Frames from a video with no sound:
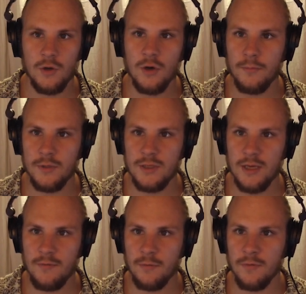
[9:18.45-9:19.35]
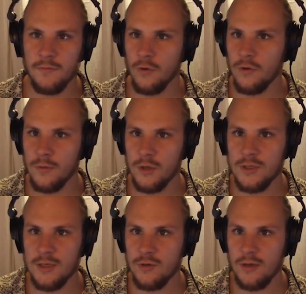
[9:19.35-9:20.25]
compensate for the volume loss
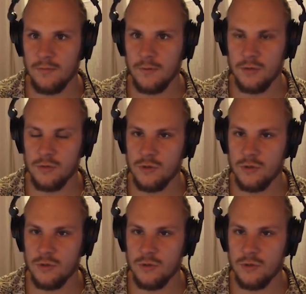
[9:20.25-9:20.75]
that you get when you're